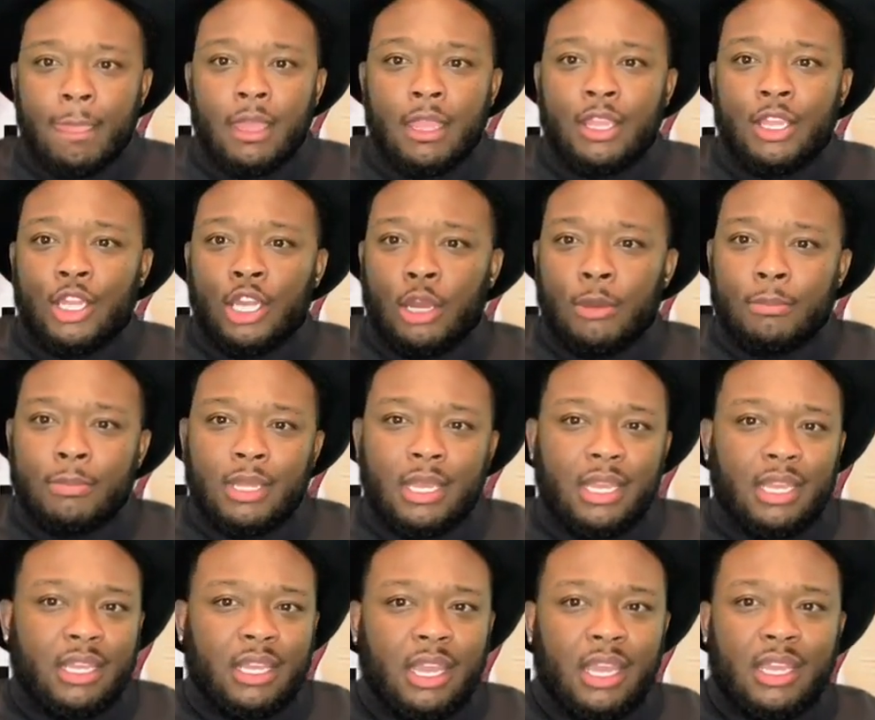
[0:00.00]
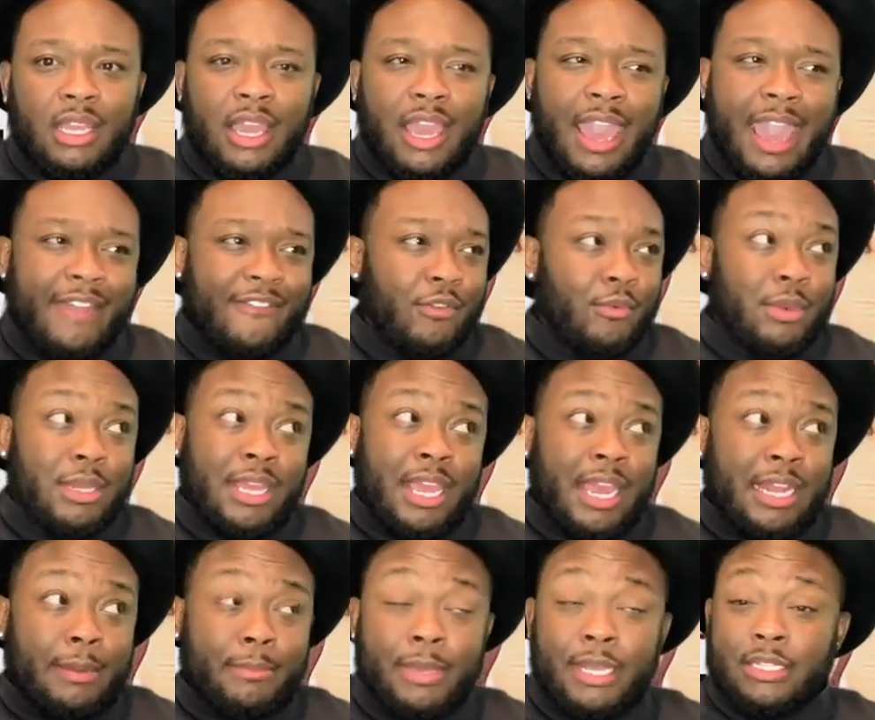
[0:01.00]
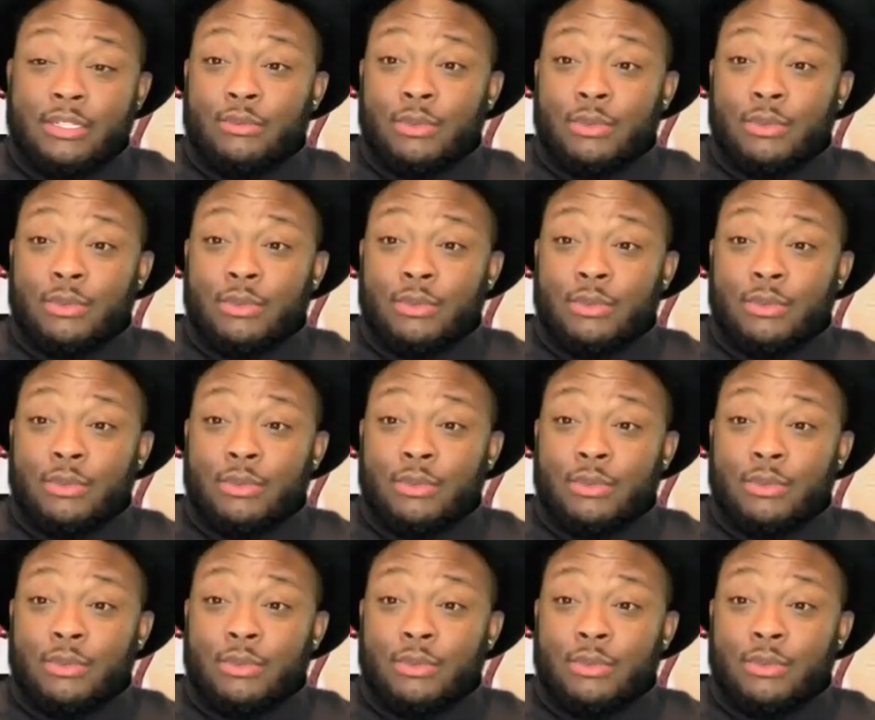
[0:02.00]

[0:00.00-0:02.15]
me and Kenya haven't really had the best